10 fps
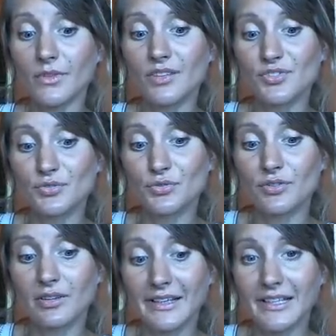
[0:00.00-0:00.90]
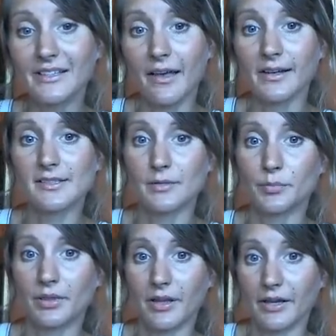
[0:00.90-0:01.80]
is to lead that
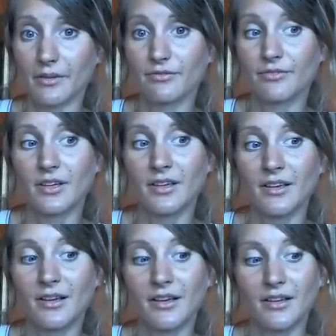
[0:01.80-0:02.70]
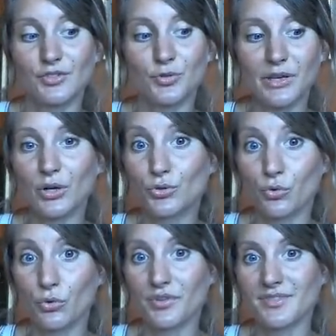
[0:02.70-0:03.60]
simple life. To be
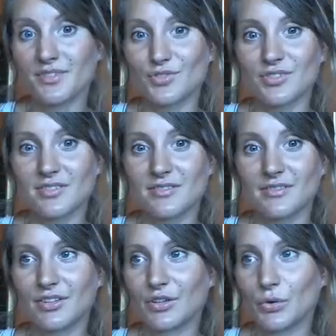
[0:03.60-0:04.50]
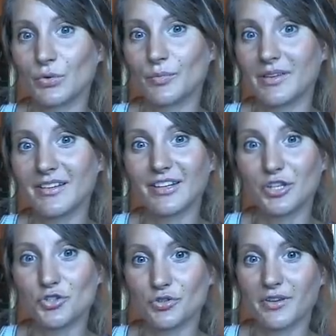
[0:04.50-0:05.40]
outdoors, to just, you know, be in
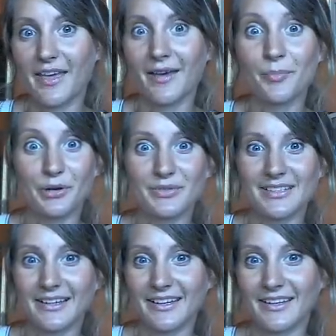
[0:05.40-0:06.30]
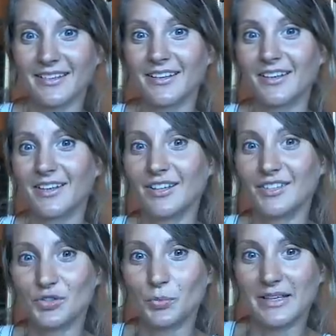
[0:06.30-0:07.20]
nature, camp outside,
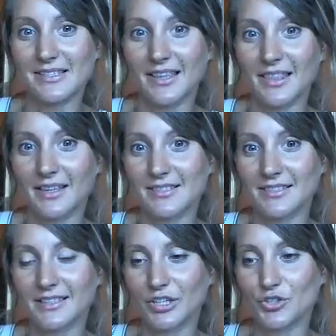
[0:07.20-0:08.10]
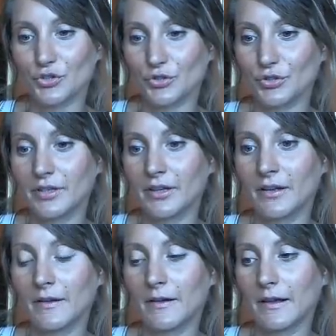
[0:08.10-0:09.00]
do amazing things in nature,
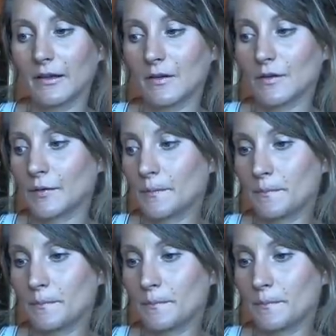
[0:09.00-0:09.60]
and